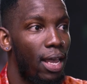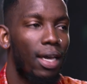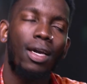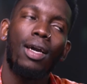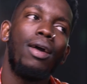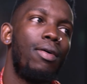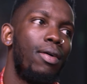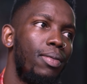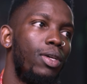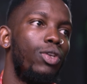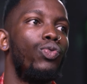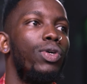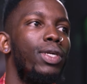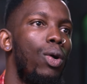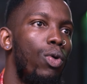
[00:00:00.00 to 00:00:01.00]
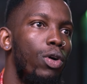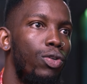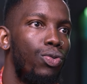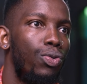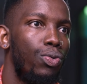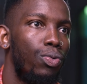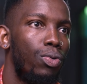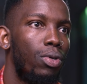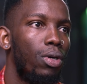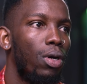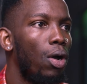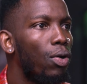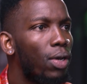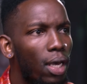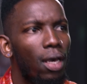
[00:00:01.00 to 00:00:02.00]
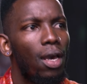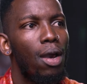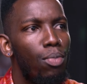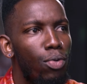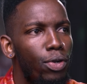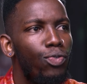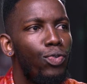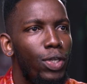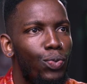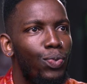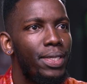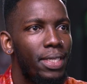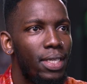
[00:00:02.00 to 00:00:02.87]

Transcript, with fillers: like, this is what I want to do. Okay, we'll do it, we